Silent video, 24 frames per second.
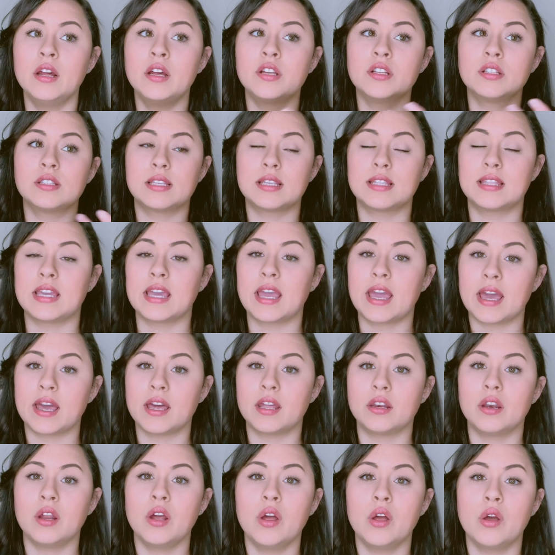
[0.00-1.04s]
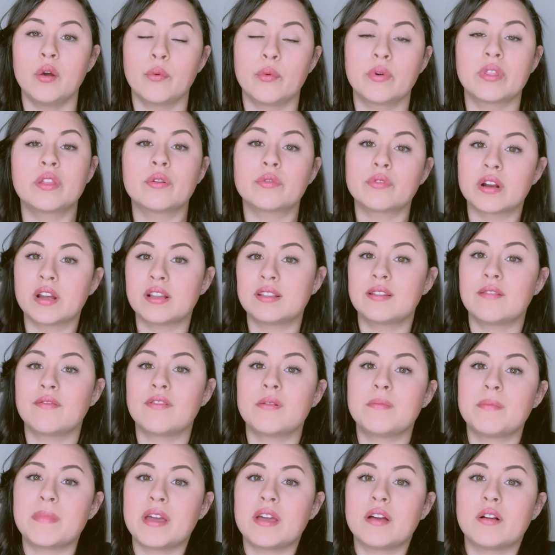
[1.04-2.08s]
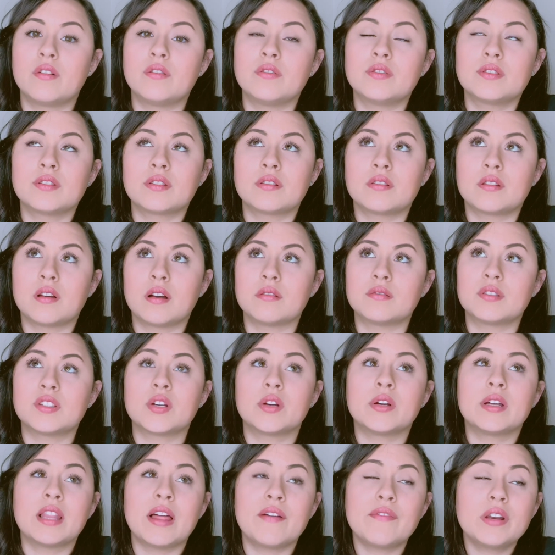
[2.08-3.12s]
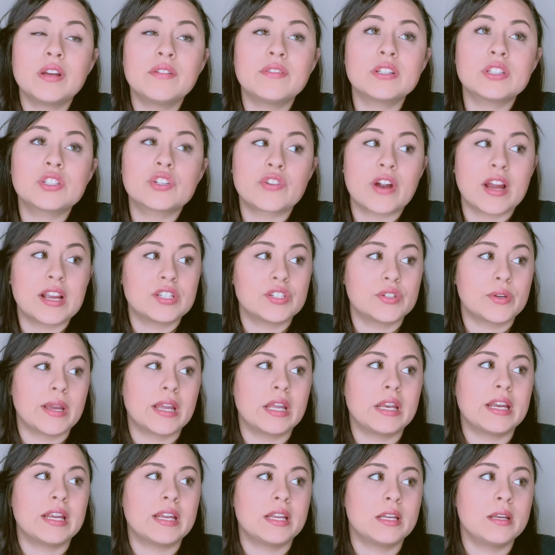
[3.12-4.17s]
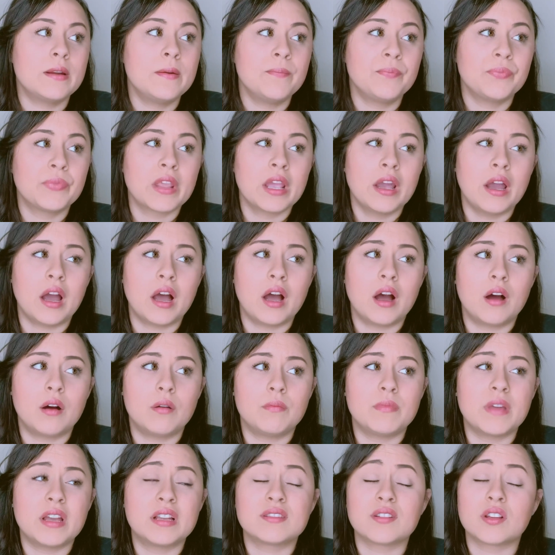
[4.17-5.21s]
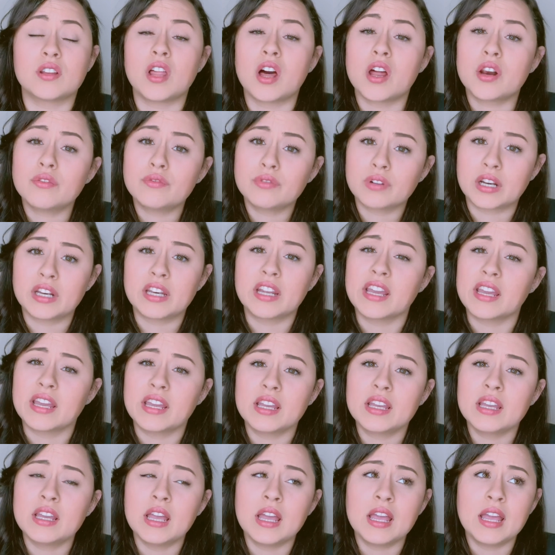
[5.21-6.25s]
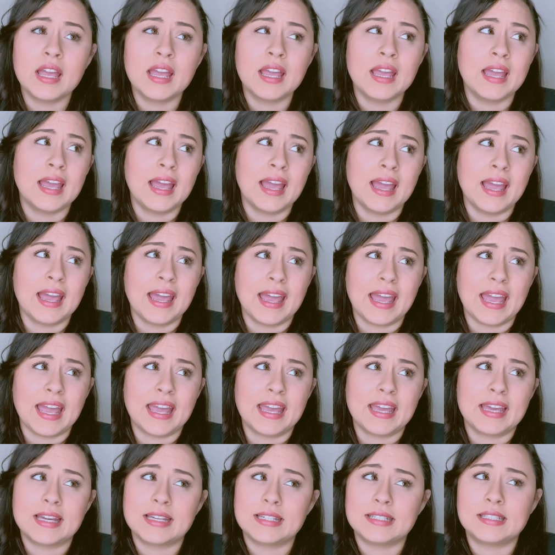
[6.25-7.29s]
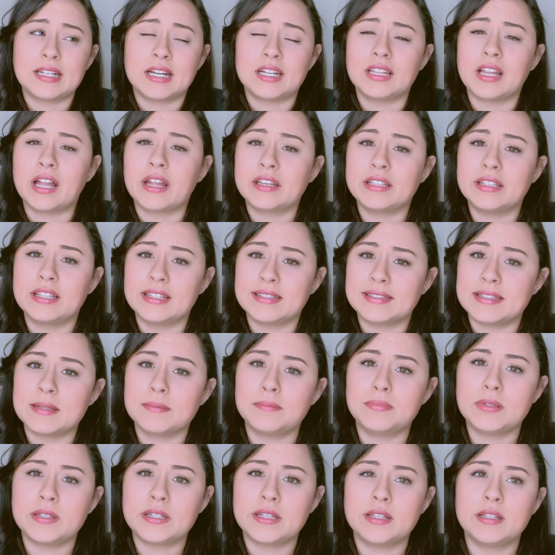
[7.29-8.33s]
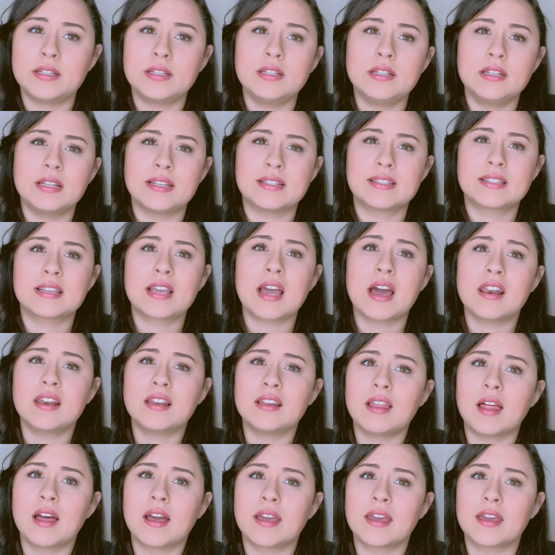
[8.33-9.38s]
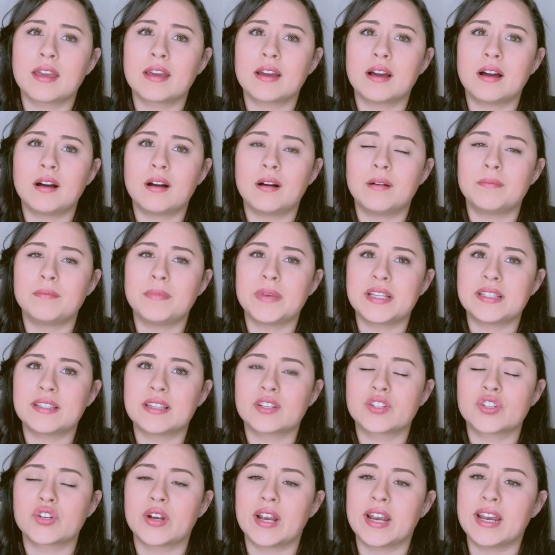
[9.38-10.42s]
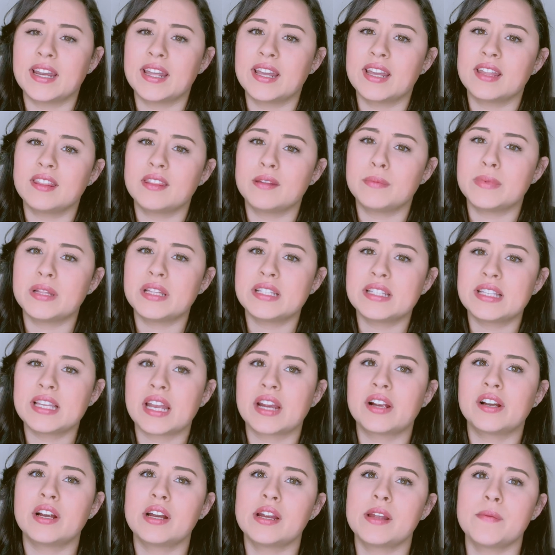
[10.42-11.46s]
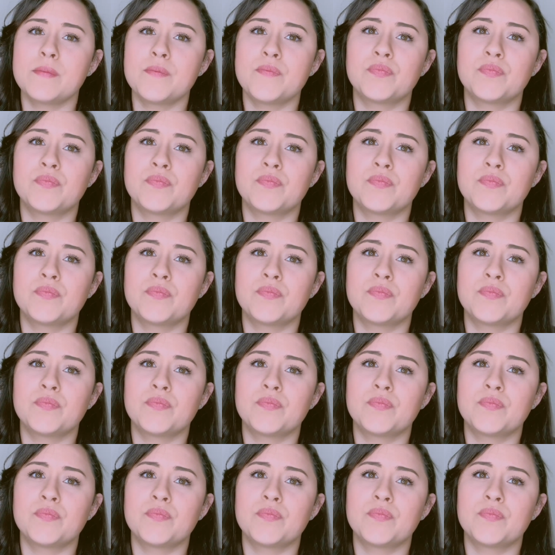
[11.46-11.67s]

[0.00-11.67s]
to the end with the rest of the males. So 11 of us graduated. It's a lot of running and a lot of discipline. It's kind of like basic training in the military,